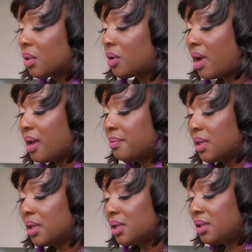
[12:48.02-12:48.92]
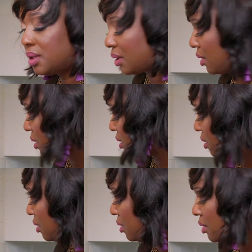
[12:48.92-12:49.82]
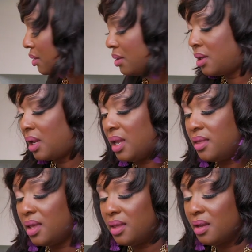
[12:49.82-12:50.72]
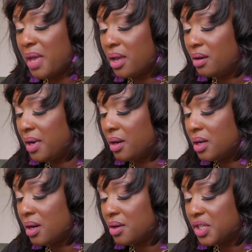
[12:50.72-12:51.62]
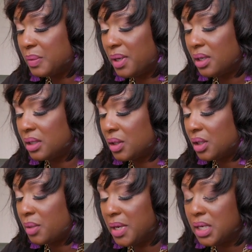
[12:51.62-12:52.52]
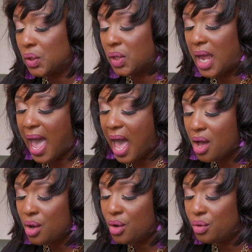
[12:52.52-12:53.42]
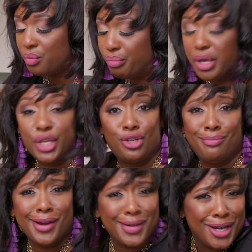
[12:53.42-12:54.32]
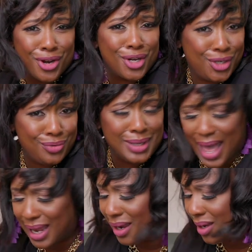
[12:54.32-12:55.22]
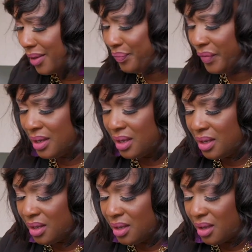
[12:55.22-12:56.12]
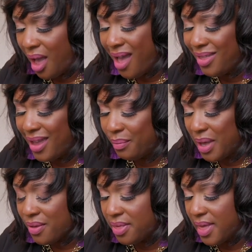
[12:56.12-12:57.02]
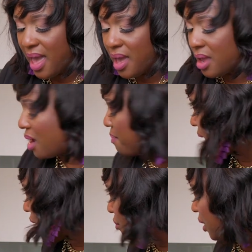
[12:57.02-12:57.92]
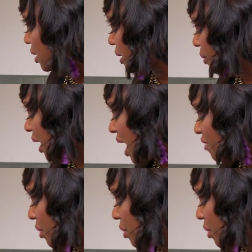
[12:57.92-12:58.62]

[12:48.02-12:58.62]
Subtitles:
Grab this. And then the amount of marinara just depends on how much marinara you like. I like about that amount because I'm gonna have